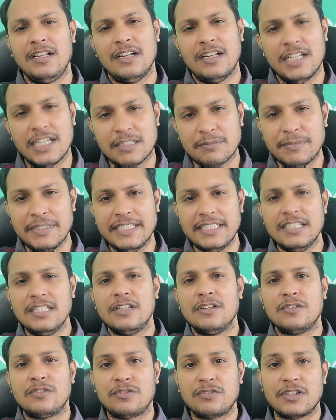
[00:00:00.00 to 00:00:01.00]
Let me
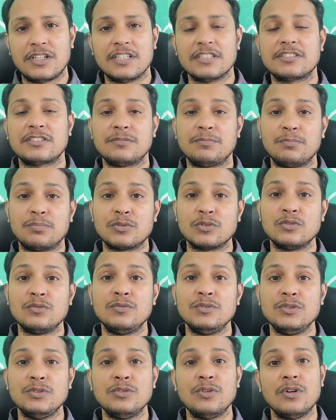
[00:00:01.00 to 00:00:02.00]
first
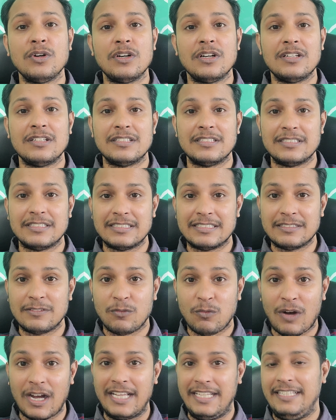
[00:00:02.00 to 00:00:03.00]
prove you
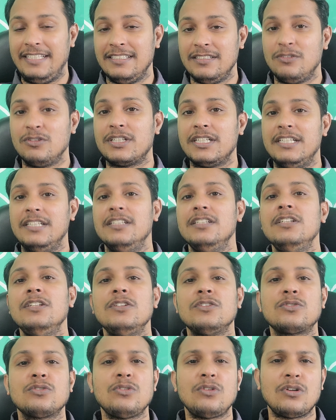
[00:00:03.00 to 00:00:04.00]
why. Okay,
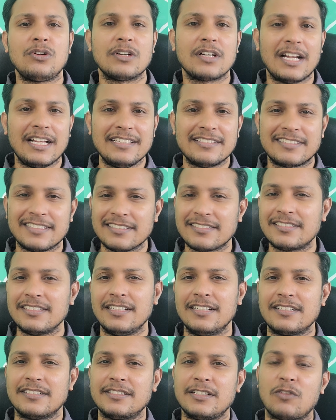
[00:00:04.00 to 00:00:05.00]
so guys, this
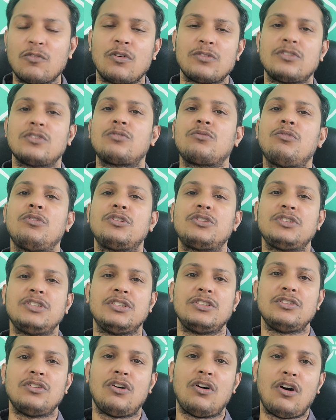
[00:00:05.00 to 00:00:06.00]
year there was a
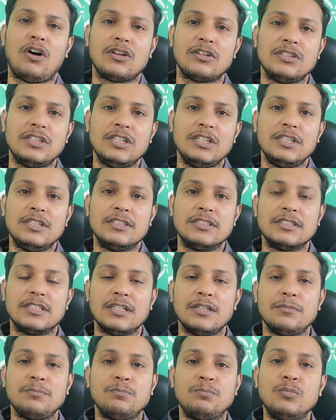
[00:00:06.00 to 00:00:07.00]
question on
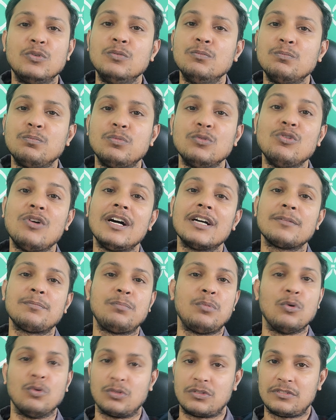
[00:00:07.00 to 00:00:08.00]
the Pumpuhar
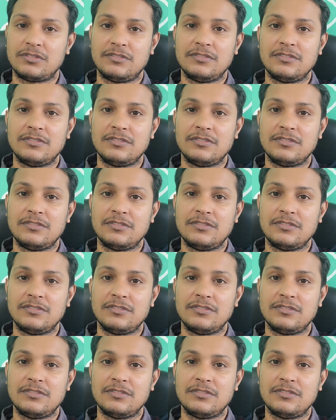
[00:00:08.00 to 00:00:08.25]
port.